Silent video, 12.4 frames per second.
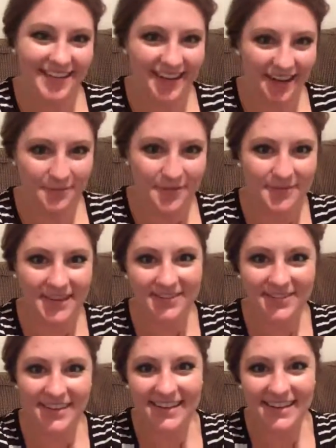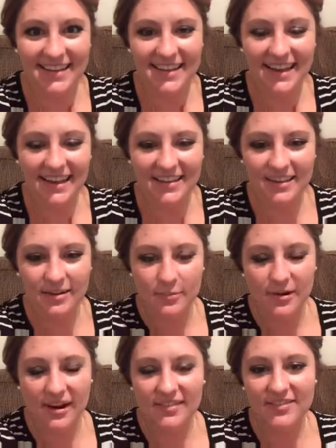helping me feel a little
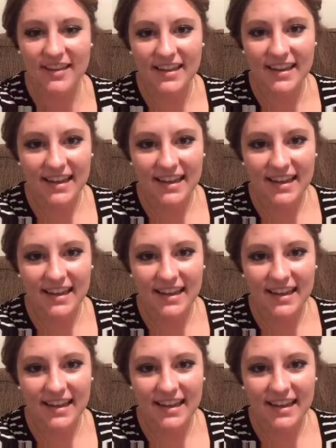brave.